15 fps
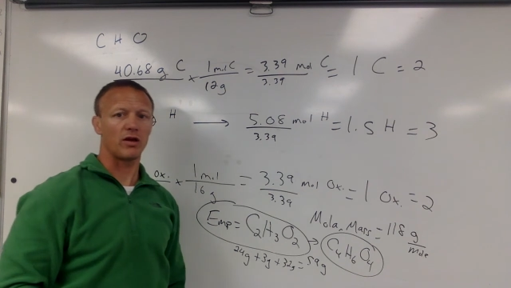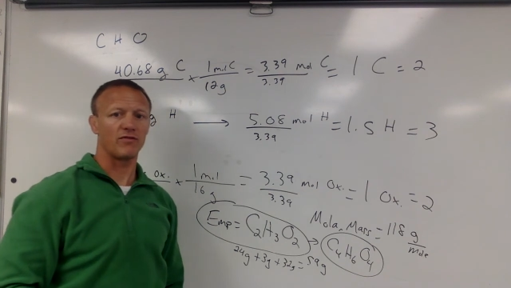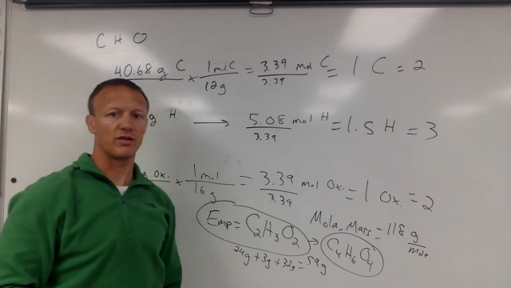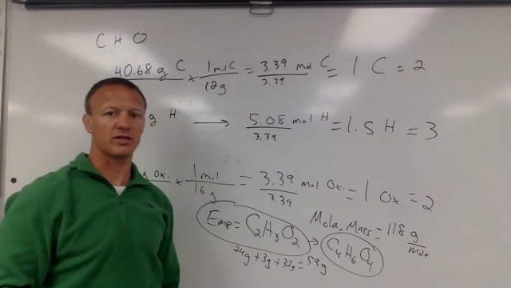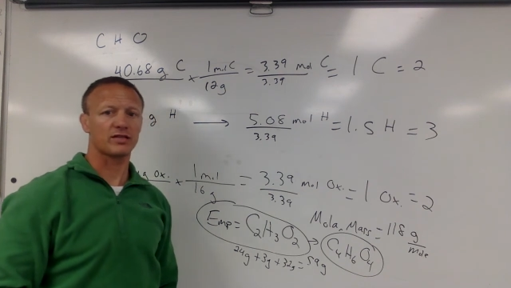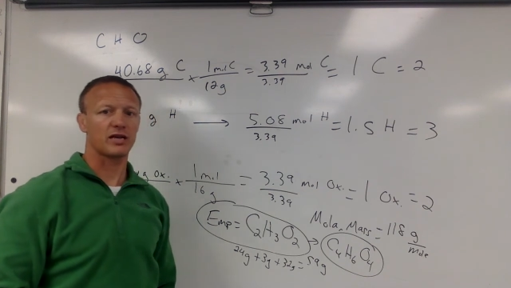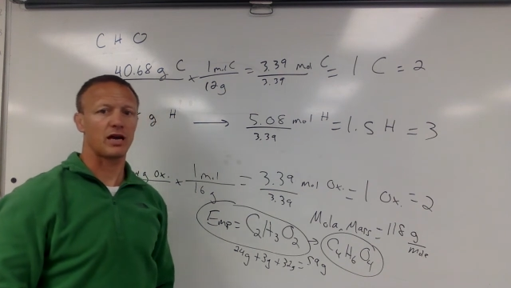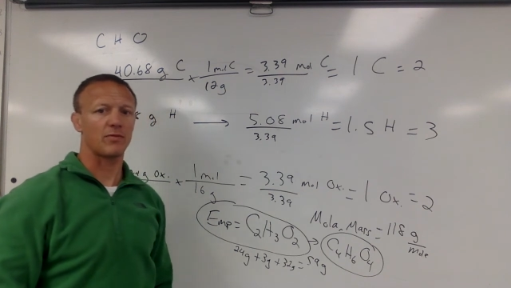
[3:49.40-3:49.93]
of
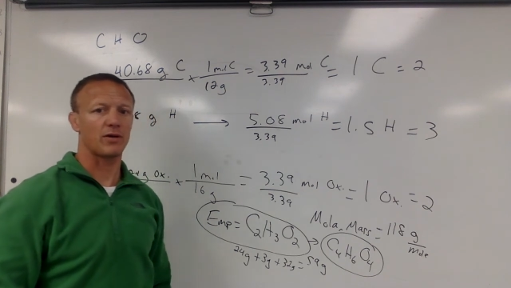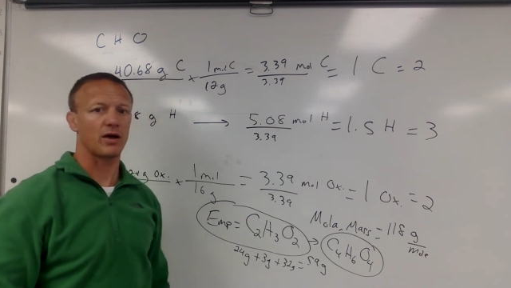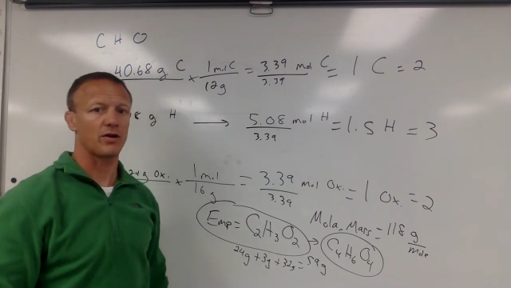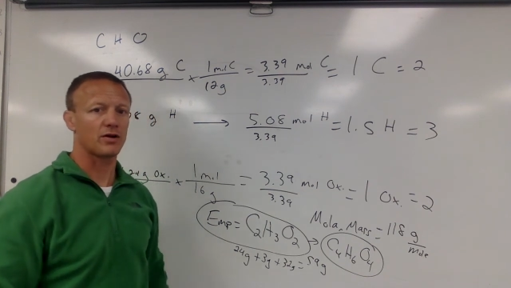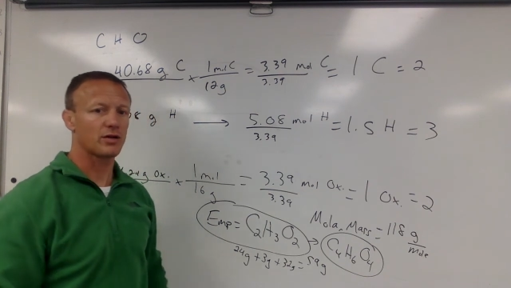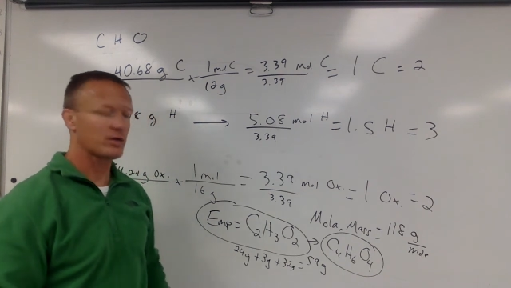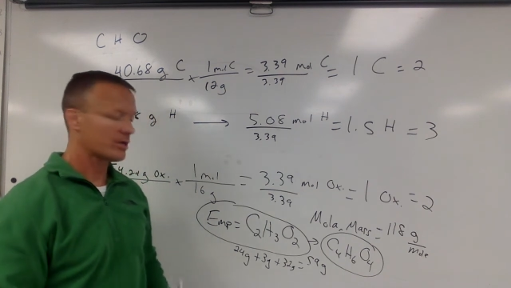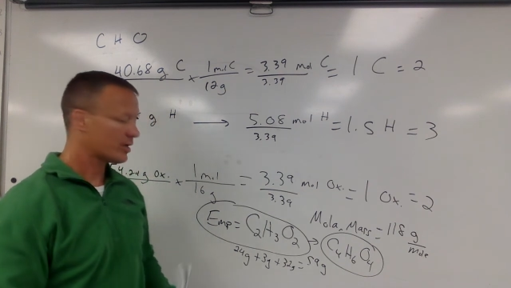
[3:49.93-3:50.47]
this compound.
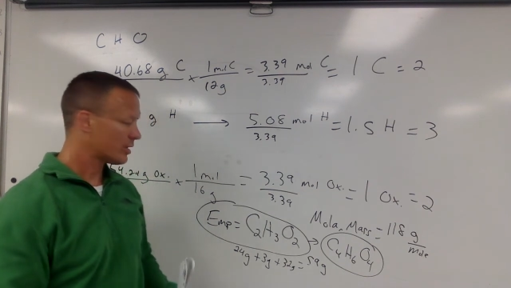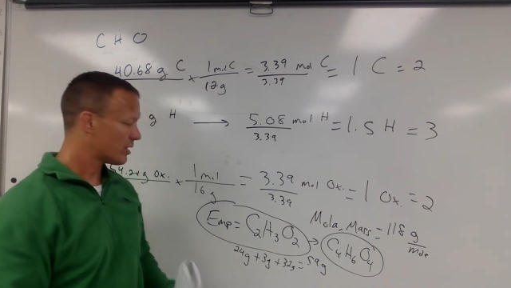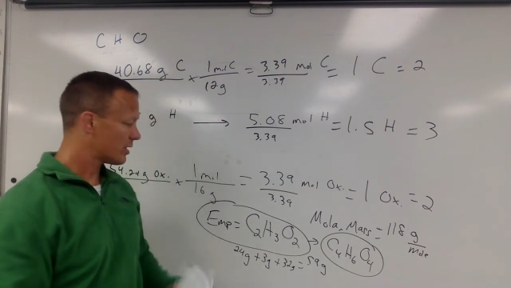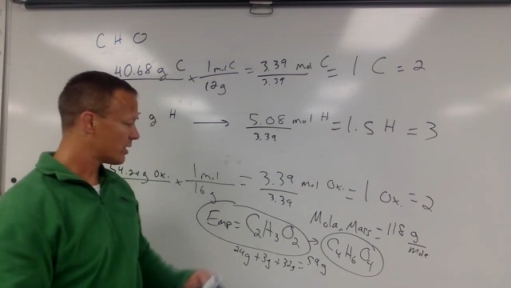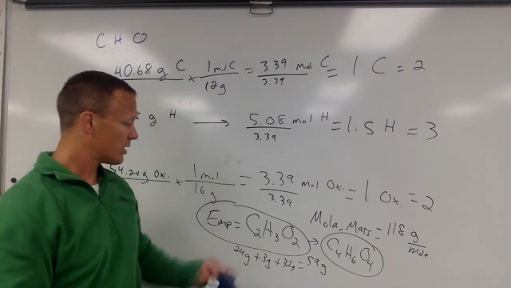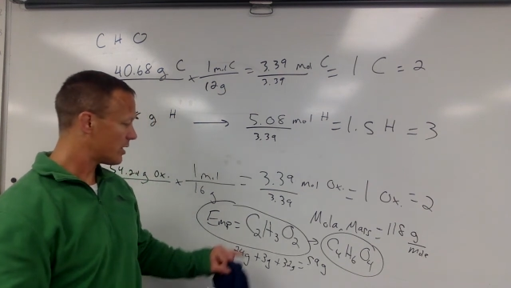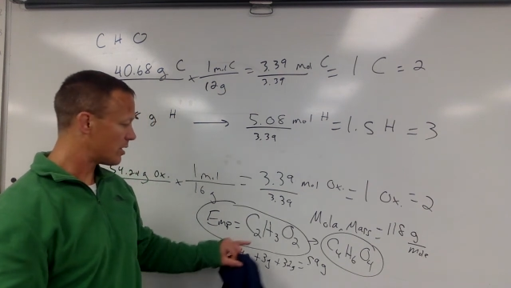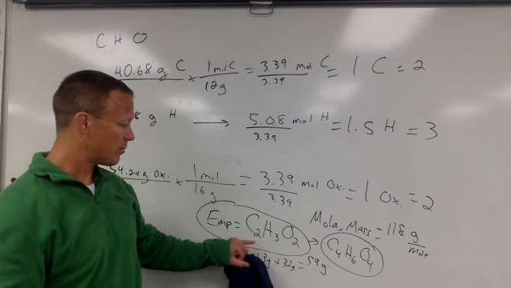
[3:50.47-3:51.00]

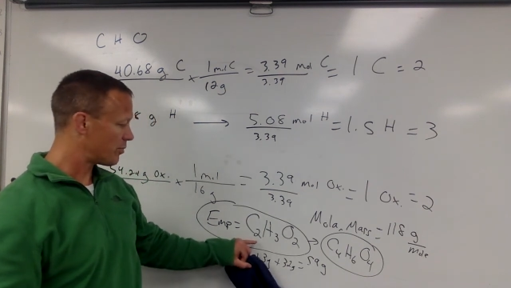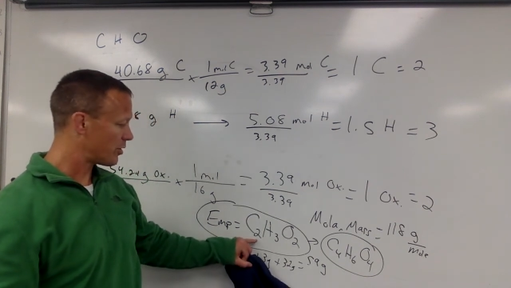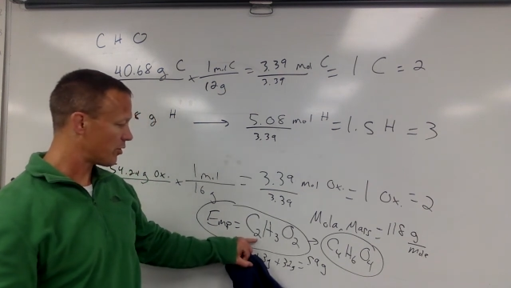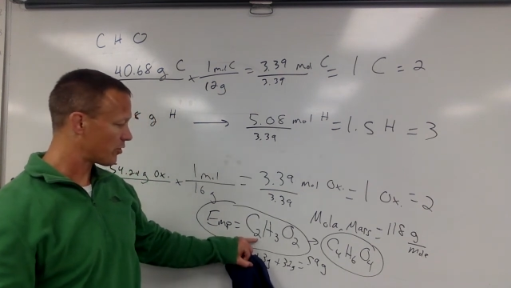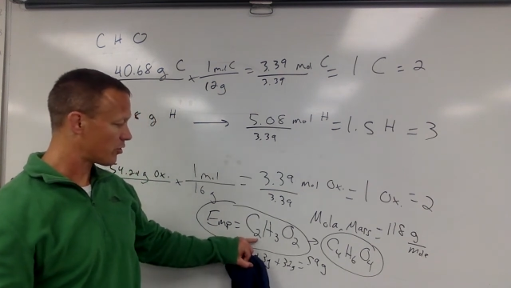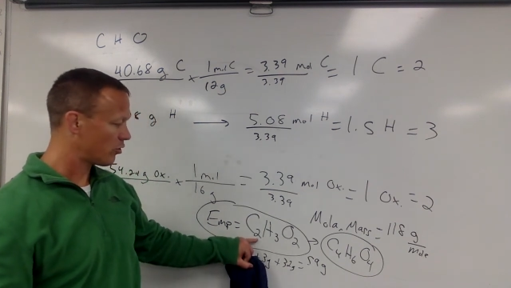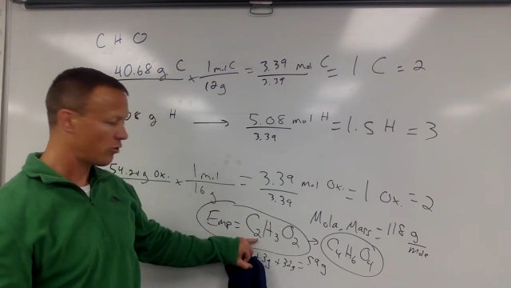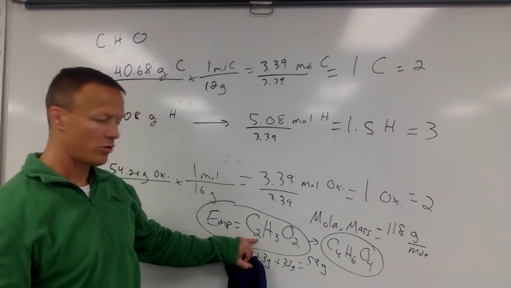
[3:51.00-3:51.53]

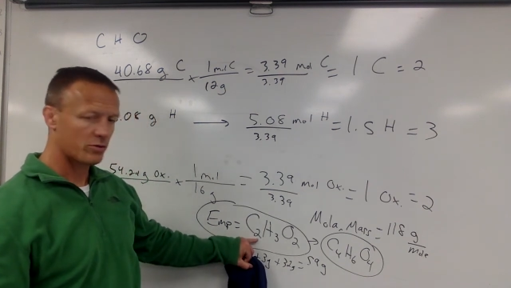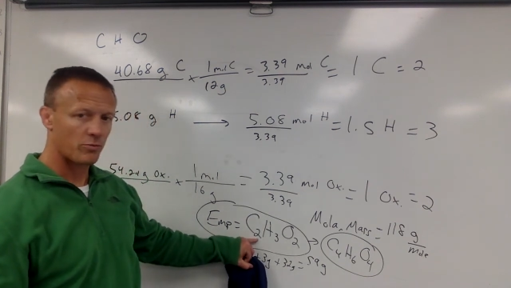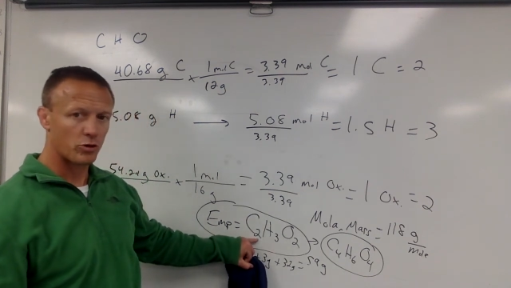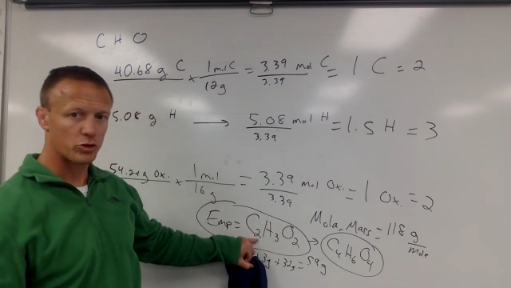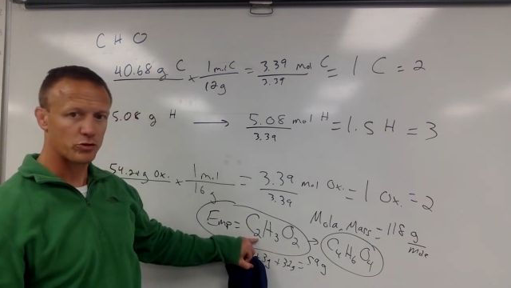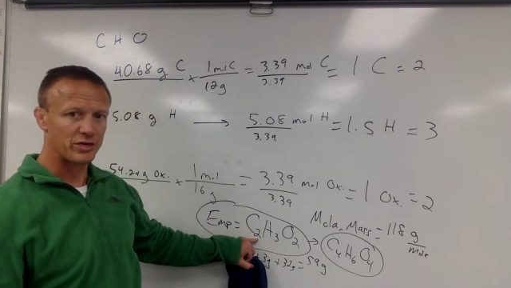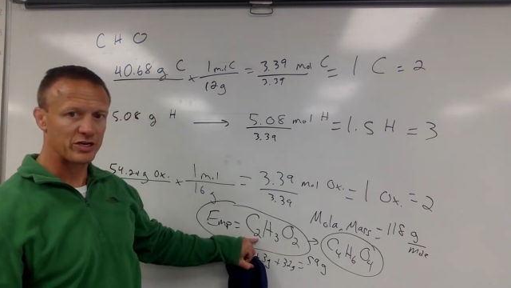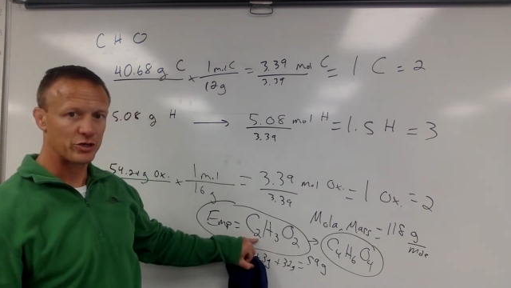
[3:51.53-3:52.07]
Empirical,
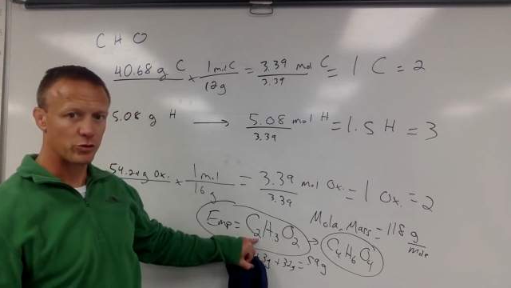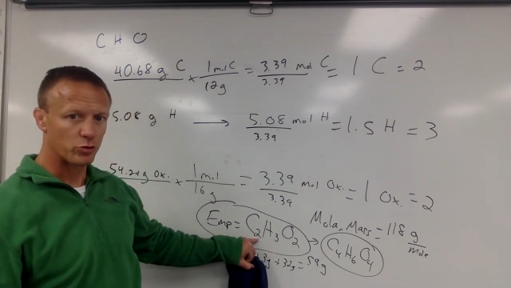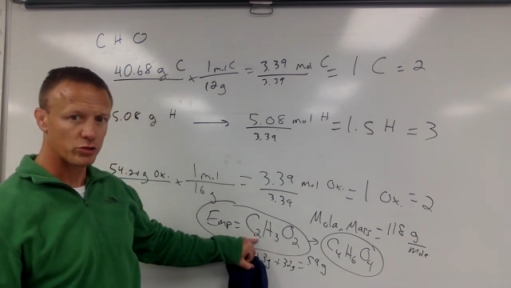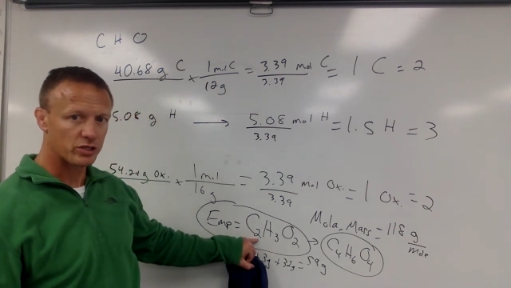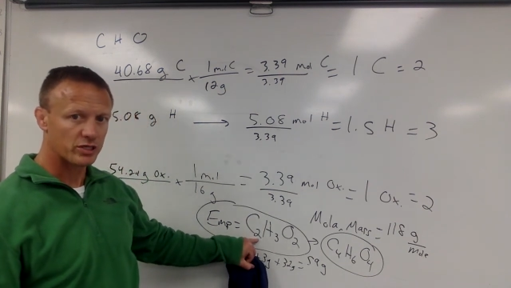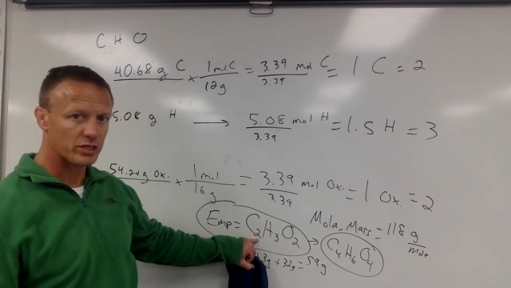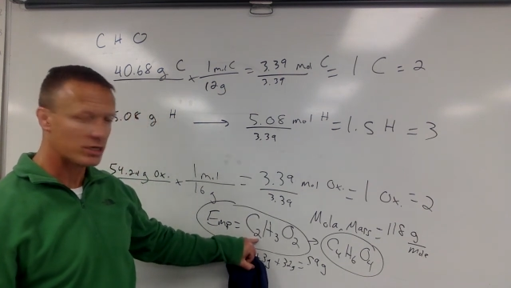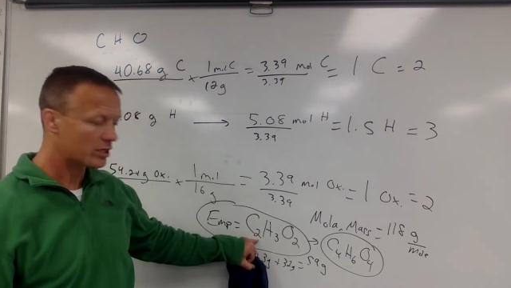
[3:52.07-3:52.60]
most
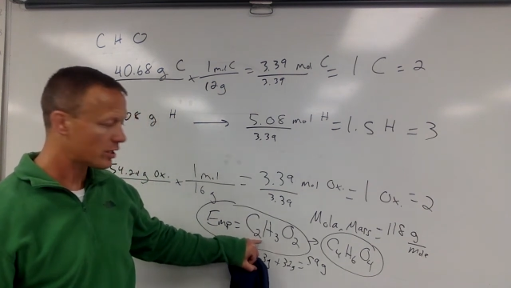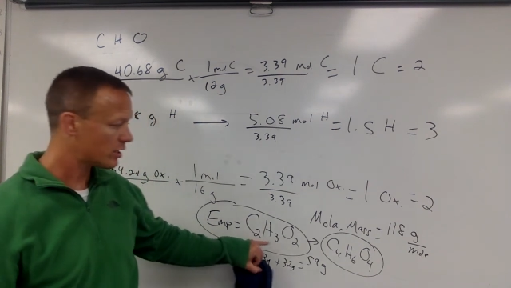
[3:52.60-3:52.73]
reduced,